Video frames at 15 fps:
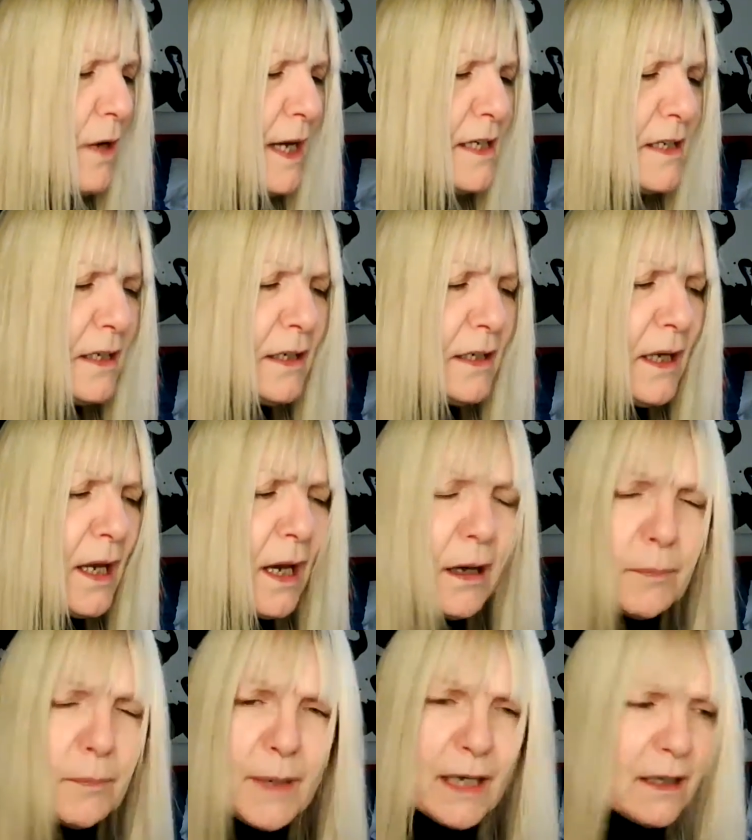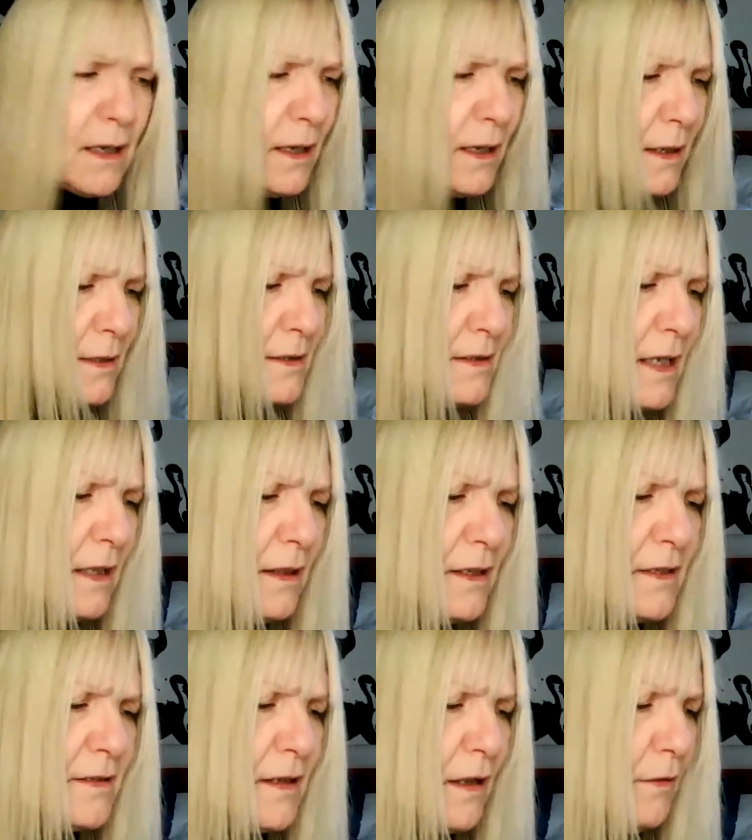late in coming, said
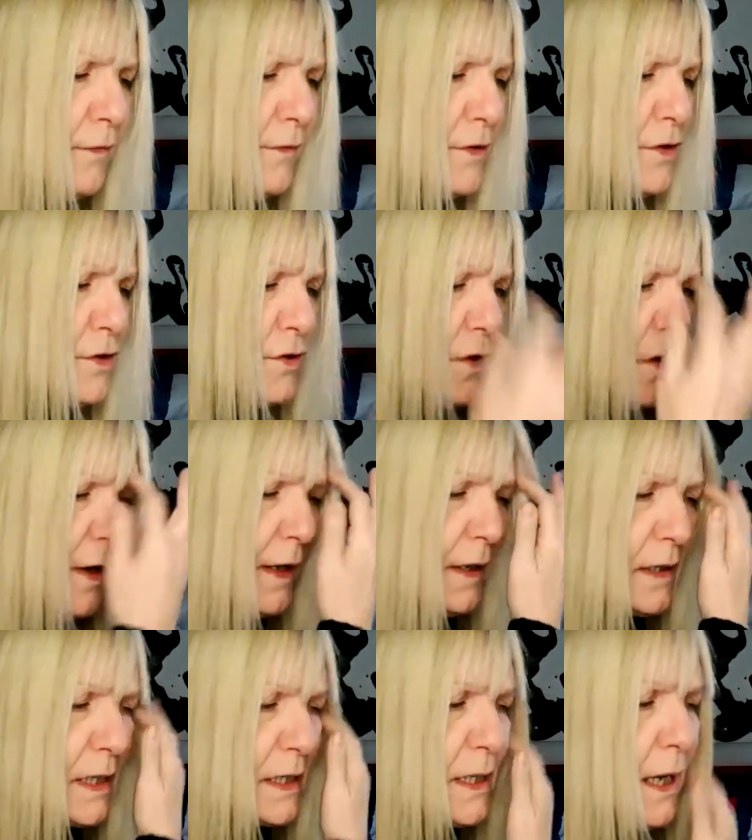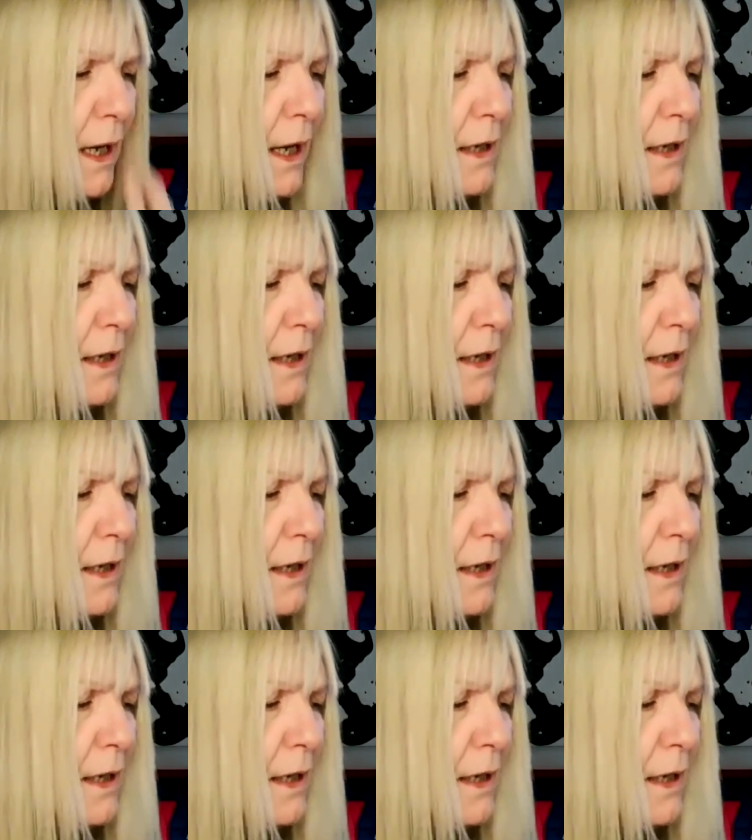the selfish giant